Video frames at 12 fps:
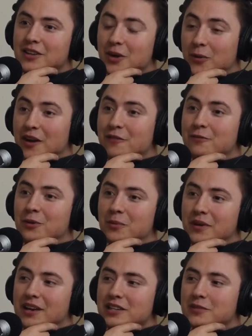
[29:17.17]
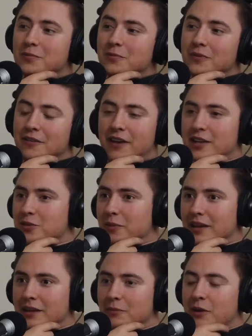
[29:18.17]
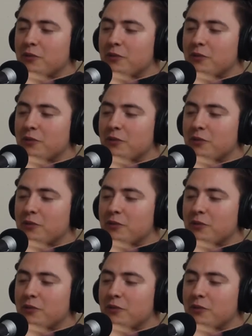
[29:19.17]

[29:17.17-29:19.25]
their way of food because they've had so many.